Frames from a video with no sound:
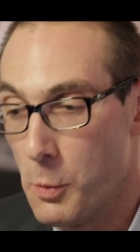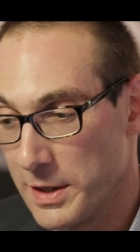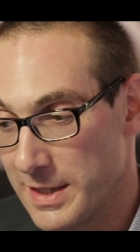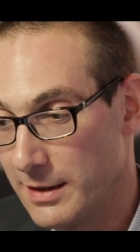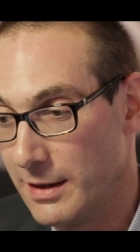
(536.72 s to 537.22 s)

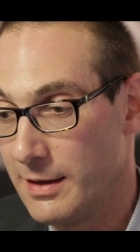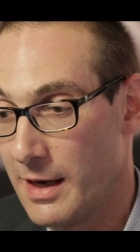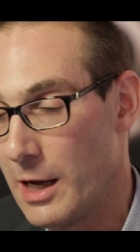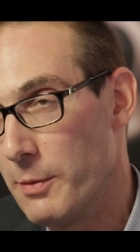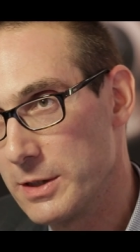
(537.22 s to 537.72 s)
Once I did
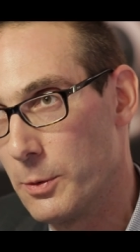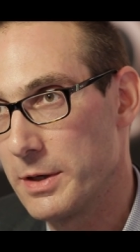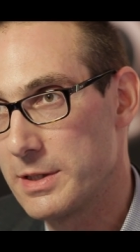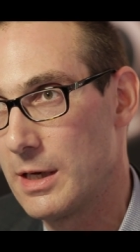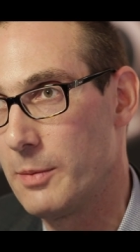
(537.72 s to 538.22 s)
that, I went to
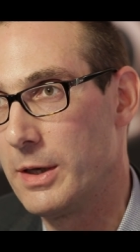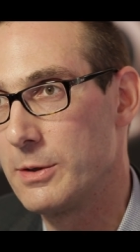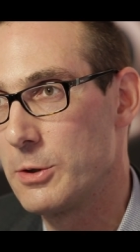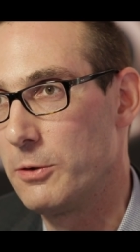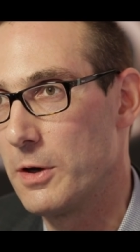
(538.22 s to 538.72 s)
WASTEP
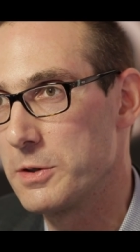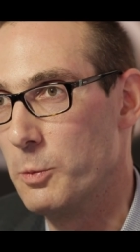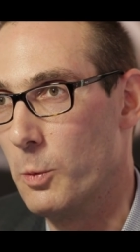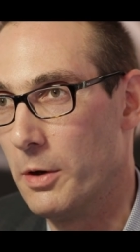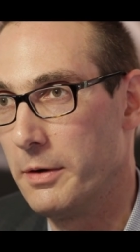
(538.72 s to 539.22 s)
in
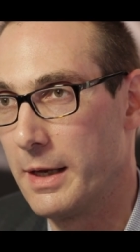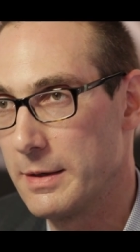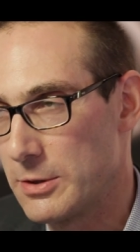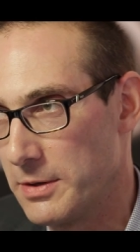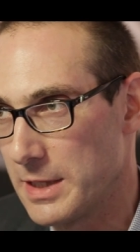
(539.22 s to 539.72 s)
2001, and
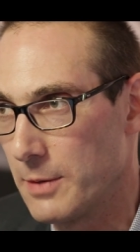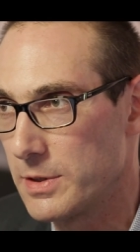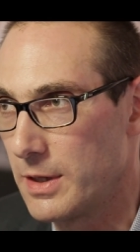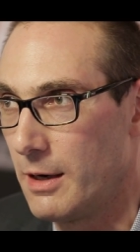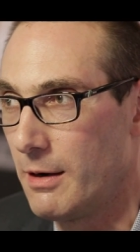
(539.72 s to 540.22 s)
as soon as I
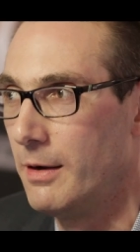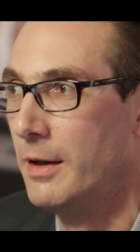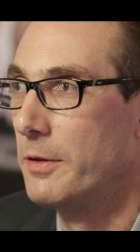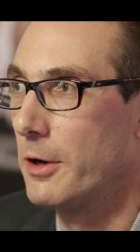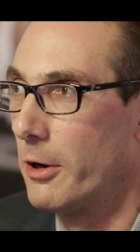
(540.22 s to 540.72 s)
was there,
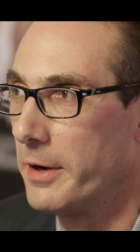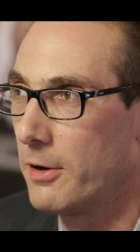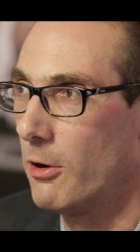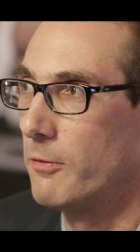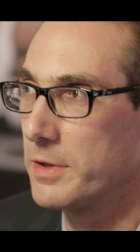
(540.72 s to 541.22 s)
the learning
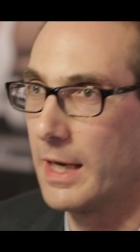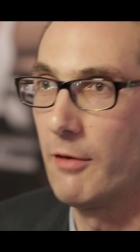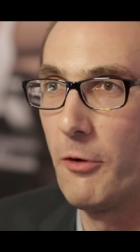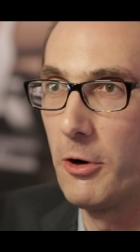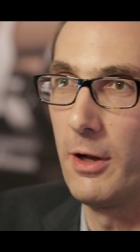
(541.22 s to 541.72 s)
curve was like
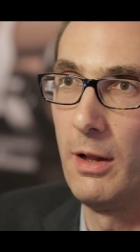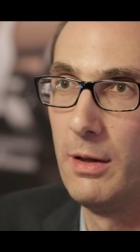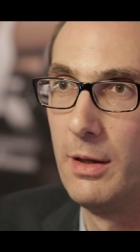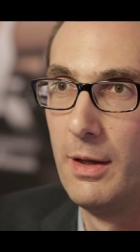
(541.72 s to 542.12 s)
vertical.